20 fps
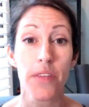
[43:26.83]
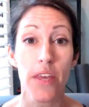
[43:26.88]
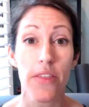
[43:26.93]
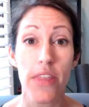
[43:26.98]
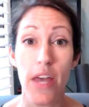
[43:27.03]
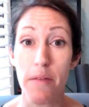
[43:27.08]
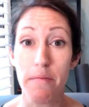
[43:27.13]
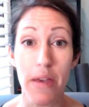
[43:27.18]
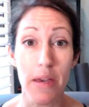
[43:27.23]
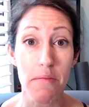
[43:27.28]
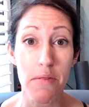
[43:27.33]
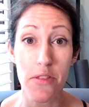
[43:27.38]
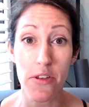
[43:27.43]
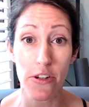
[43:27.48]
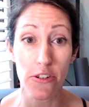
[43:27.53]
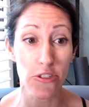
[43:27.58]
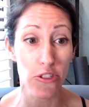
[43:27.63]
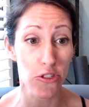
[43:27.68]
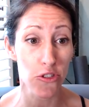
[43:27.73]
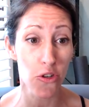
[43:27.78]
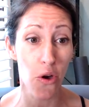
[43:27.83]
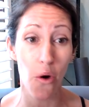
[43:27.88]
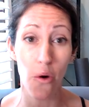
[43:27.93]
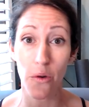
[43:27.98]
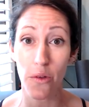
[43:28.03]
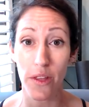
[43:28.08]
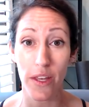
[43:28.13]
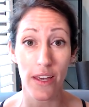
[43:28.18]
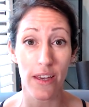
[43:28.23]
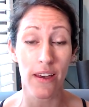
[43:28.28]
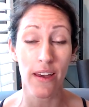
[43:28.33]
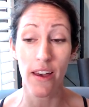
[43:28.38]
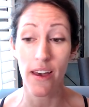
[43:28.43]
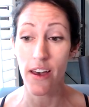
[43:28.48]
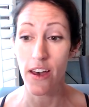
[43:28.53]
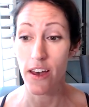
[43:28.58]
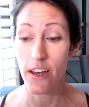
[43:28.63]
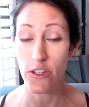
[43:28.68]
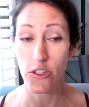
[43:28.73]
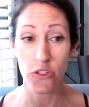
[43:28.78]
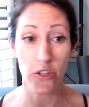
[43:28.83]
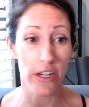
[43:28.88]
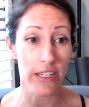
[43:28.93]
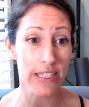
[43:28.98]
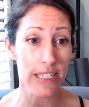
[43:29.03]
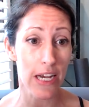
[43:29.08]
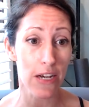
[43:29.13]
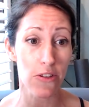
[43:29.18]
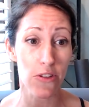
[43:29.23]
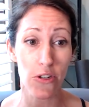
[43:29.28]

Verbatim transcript: that maybe they're just totally stressed out.